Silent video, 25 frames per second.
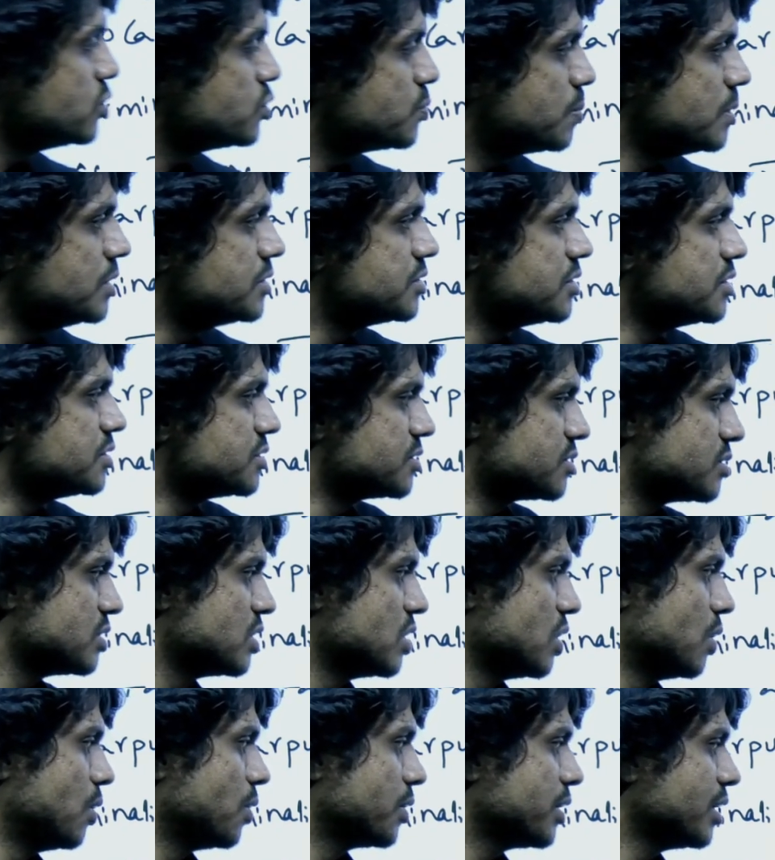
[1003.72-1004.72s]
species.
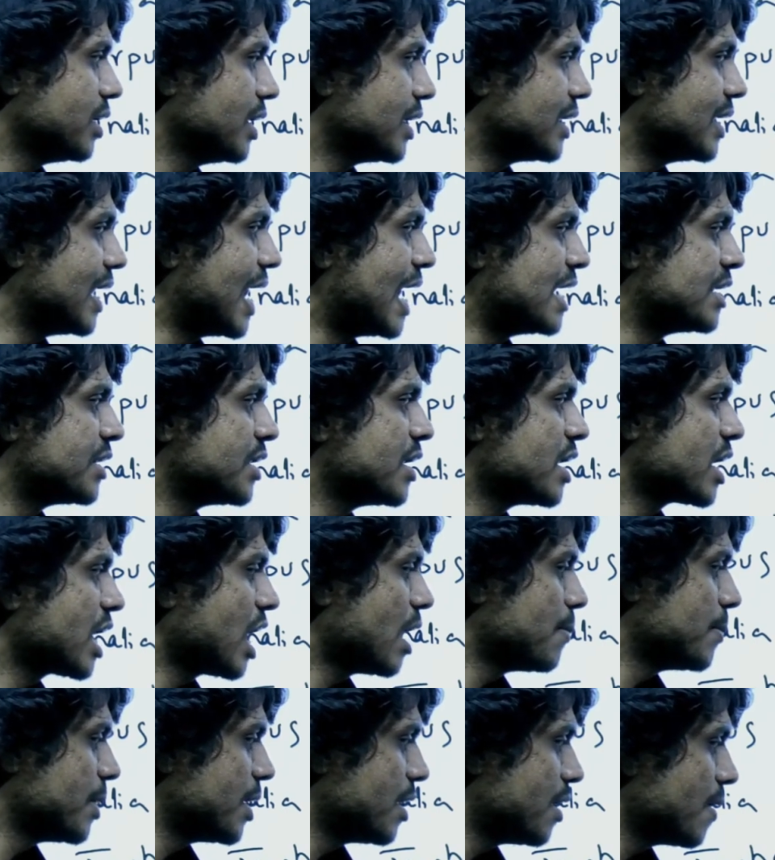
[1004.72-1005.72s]
Okay, like Lanterna
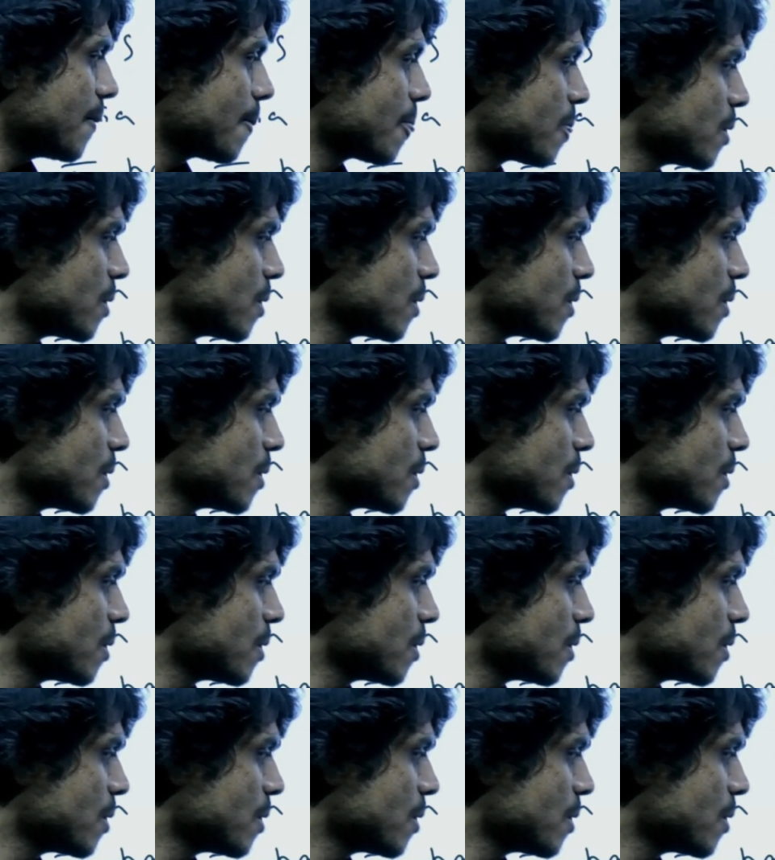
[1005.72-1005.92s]
camera,